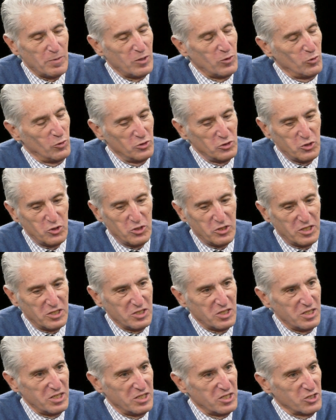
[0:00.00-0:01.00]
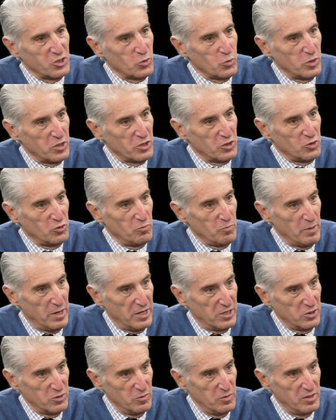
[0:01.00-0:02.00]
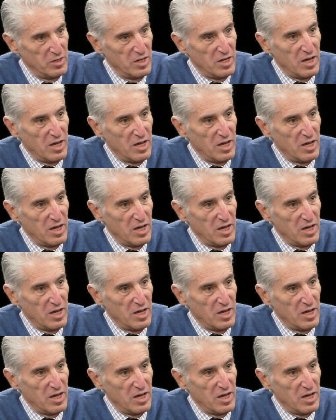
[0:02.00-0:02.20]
but also does it in a critical manner.